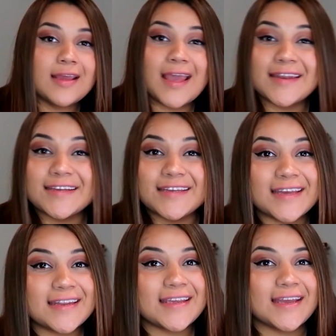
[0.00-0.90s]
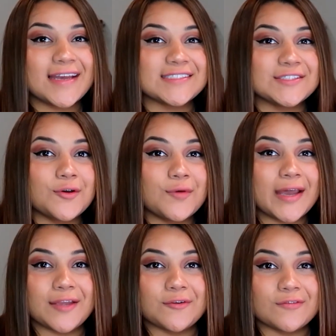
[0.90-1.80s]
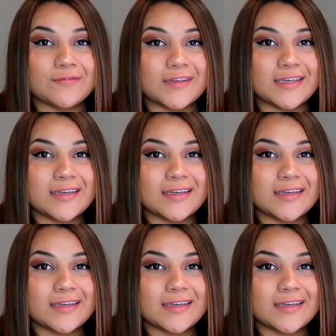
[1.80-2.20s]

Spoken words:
And again, it has no annual fee.